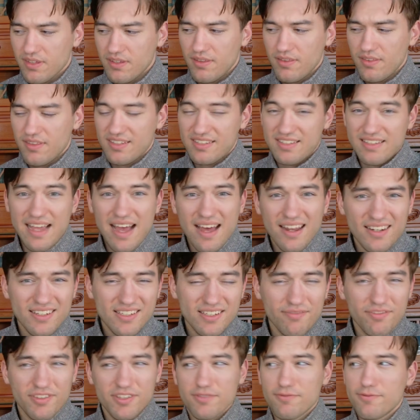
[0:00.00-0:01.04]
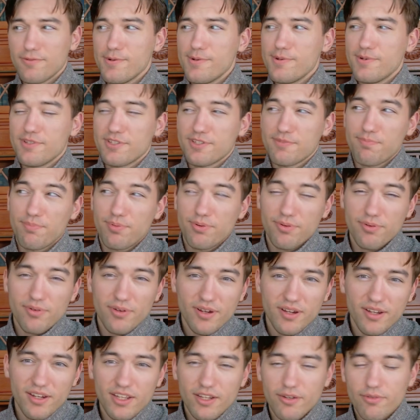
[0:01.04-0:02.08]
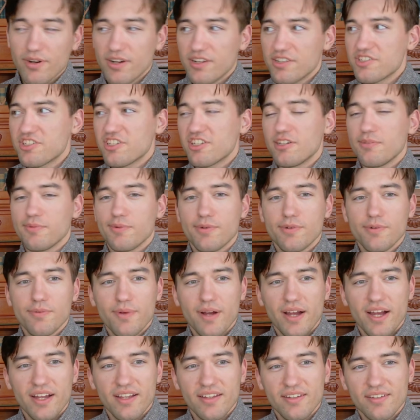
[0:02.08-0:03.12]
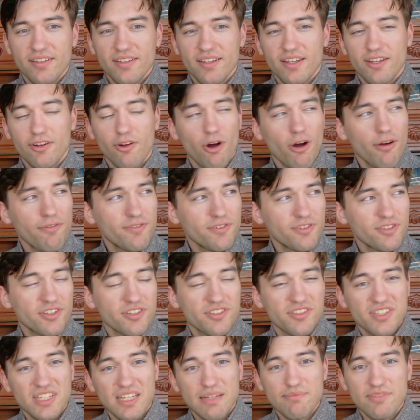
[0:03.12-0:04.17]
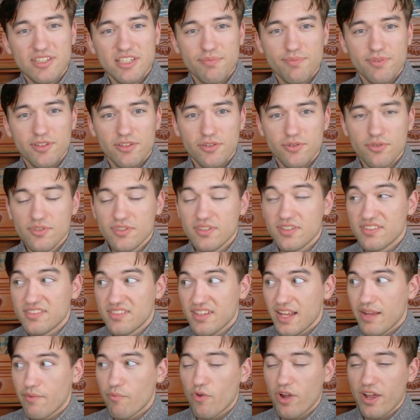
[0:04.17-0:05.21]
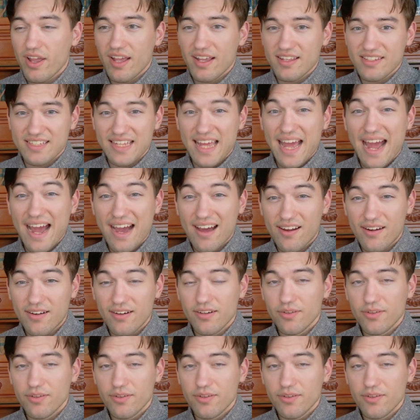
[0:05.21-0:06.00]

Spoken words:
The status of this rune is pretty questionable, and it often just seems to be used the same way as yar,